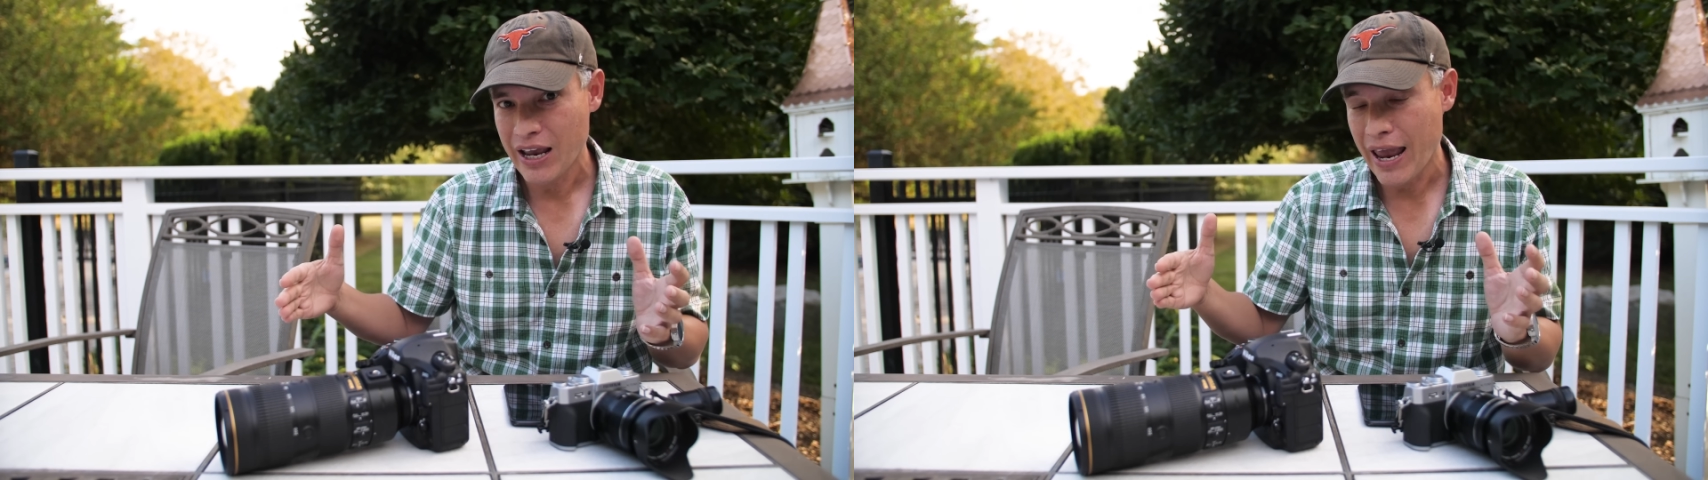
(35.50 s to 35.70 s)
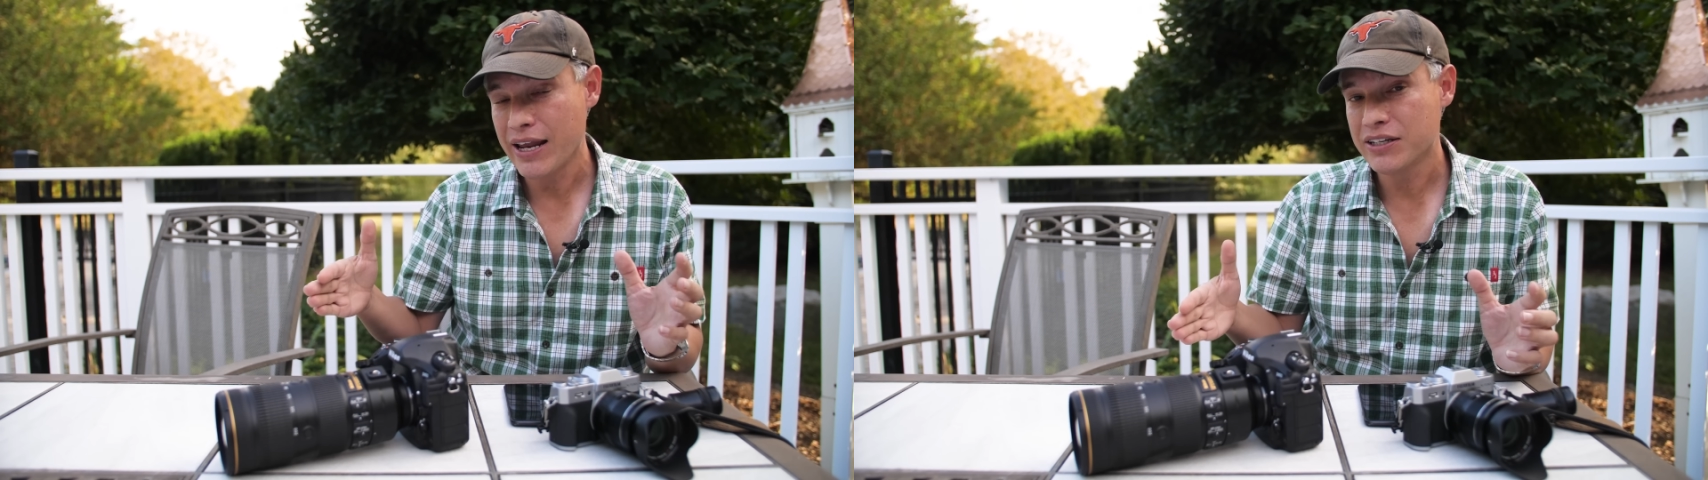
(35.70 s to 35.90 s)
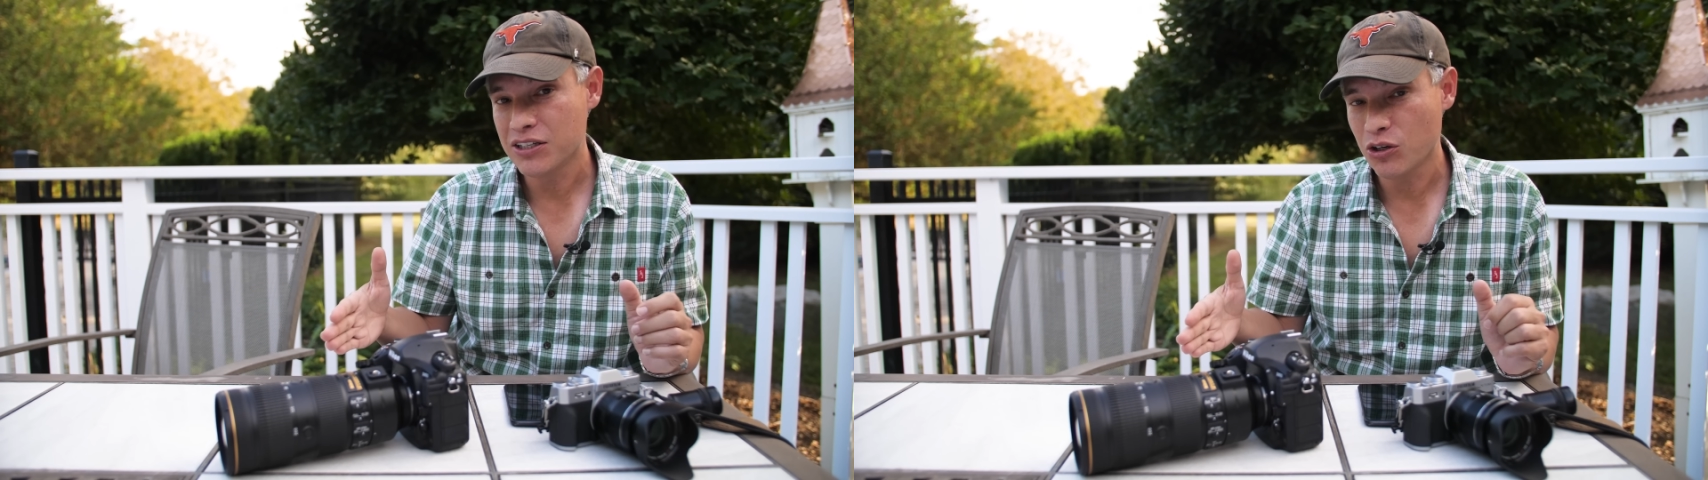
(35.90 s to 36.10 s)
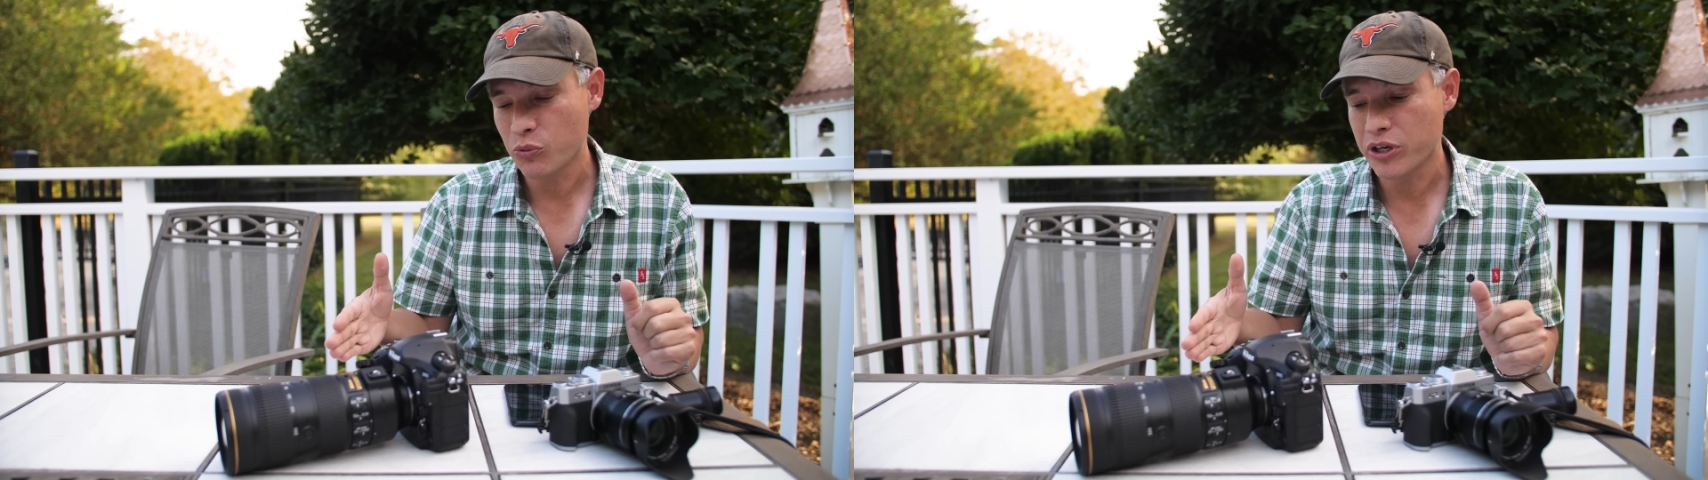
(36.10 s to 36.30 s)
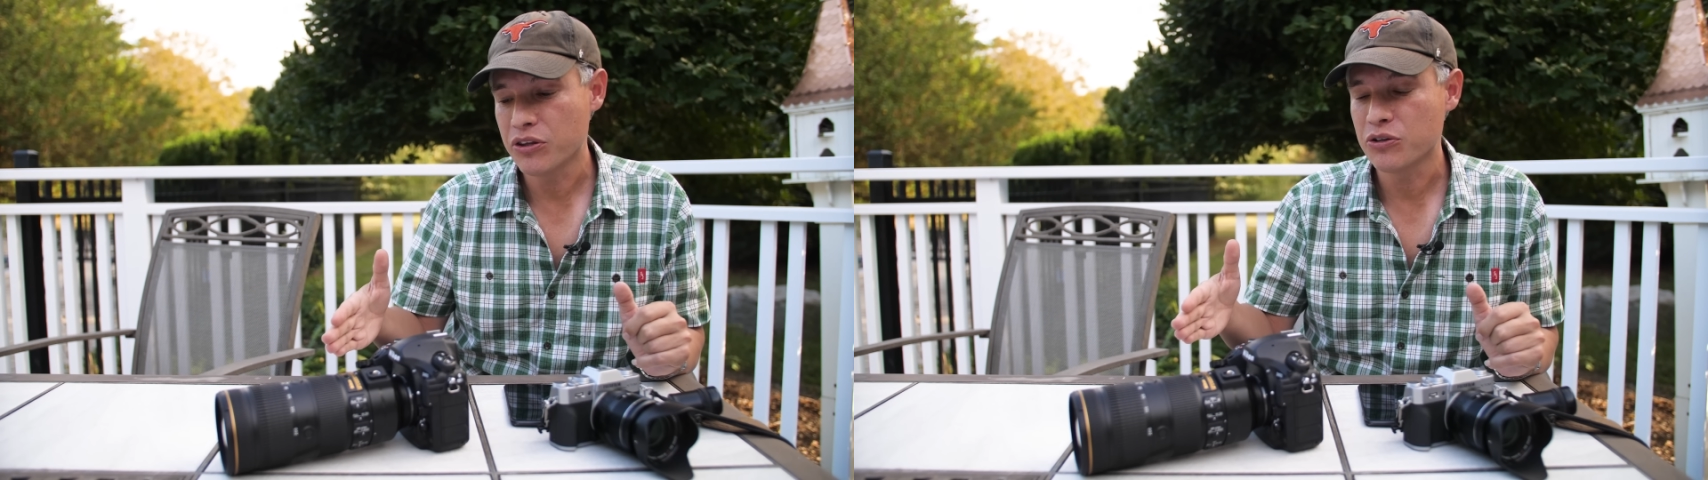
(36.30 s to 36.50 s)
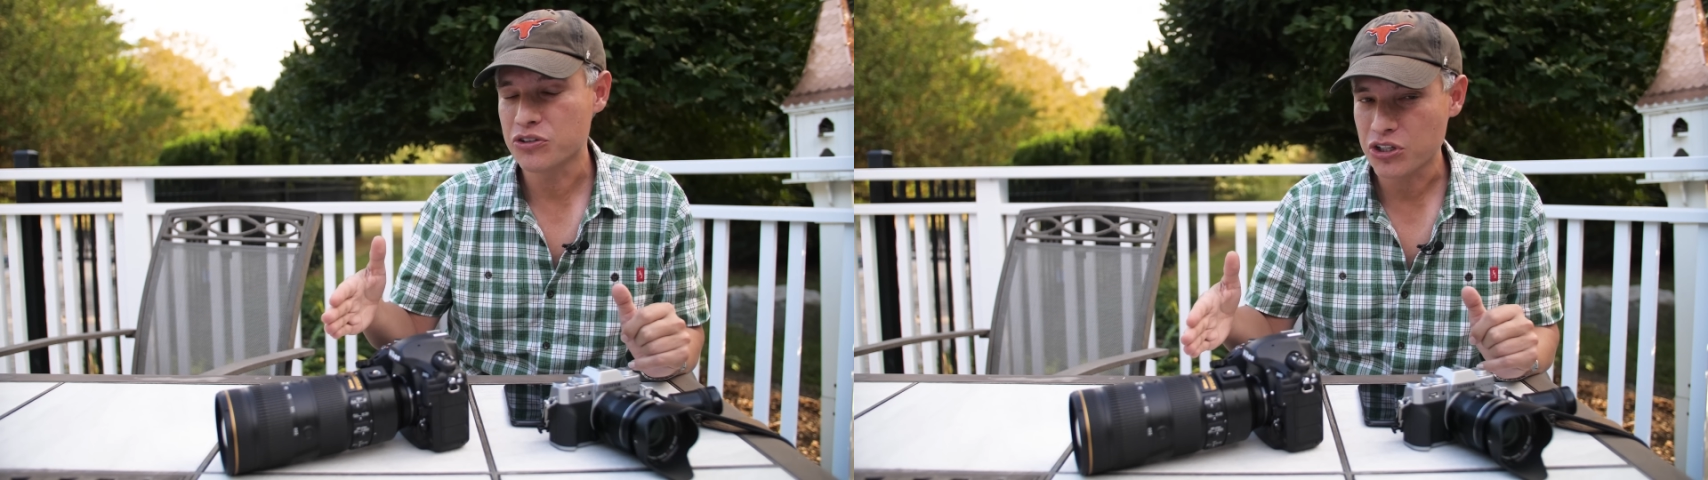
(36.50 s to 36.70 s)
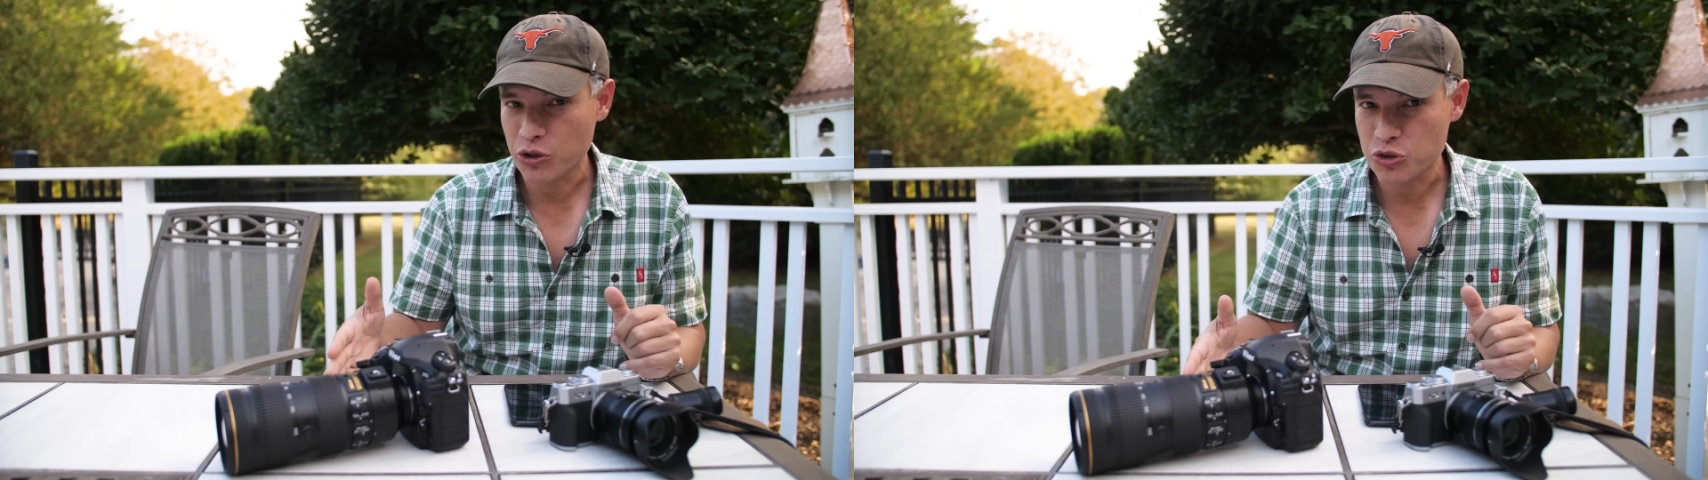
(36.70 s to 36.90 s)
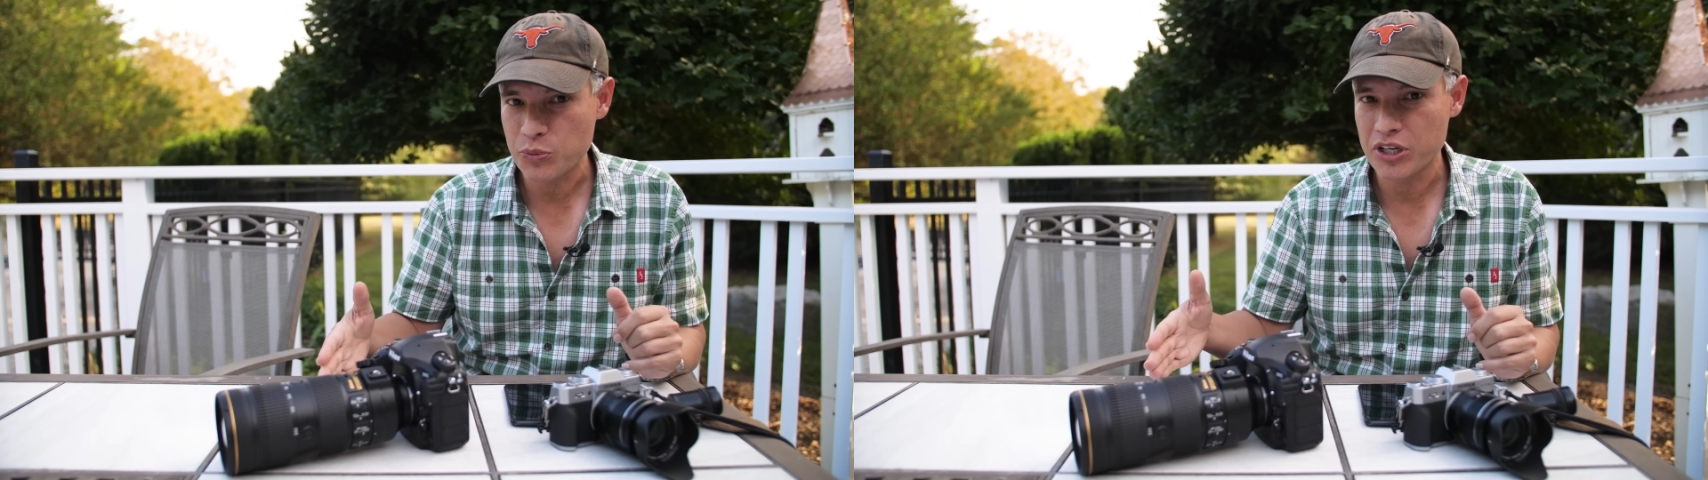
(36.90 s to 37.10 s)
and deal with your
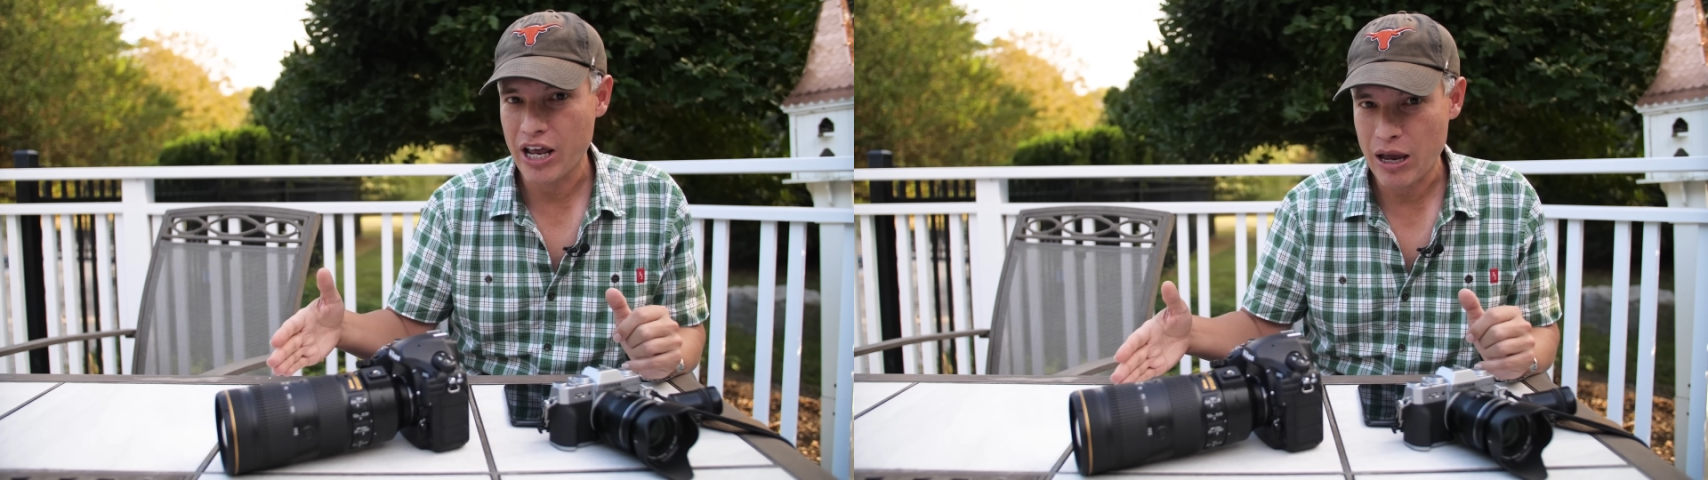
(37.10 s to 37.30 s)
shutter speed,